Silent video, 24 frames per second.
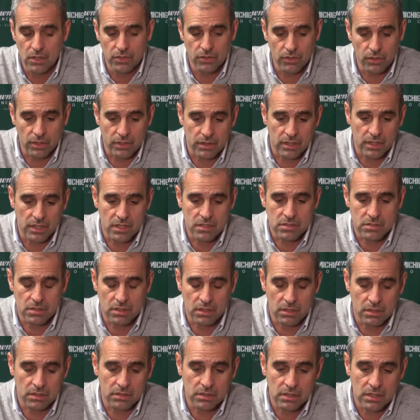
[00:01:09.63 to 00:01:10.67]

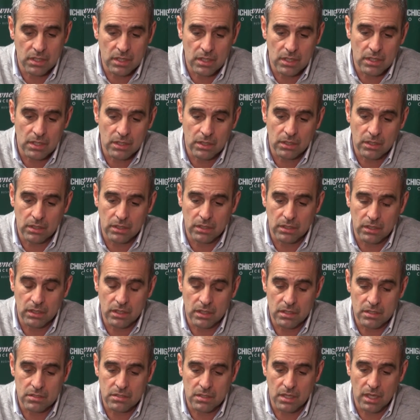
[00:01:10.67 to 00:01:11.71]
Northeastern
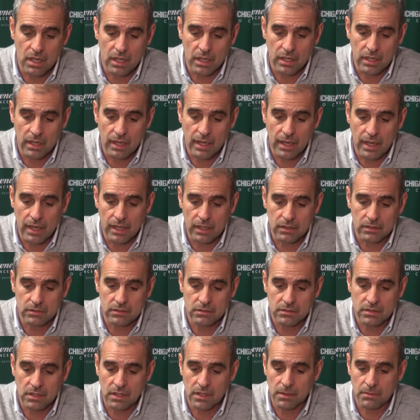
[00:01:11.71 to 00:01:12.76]
is a uh,
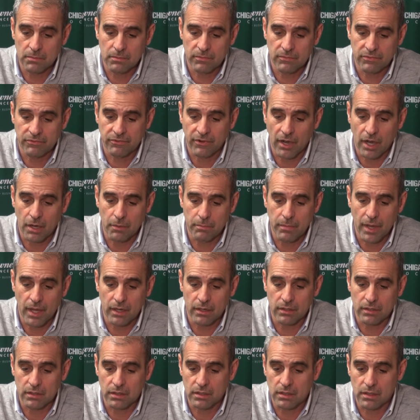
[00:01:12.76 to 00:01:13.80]
team far
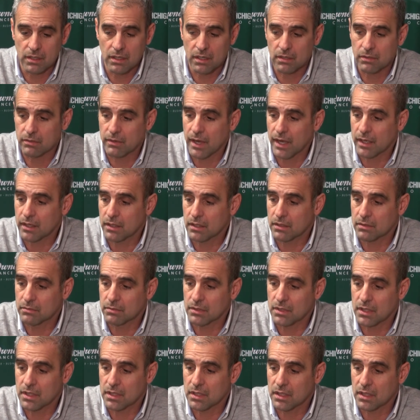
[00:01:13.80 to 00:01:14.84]
better than their record
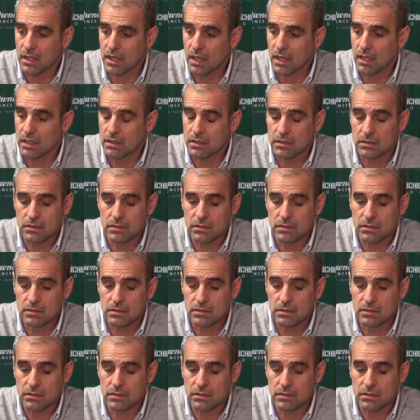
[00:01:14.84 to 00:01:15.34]
would indicate.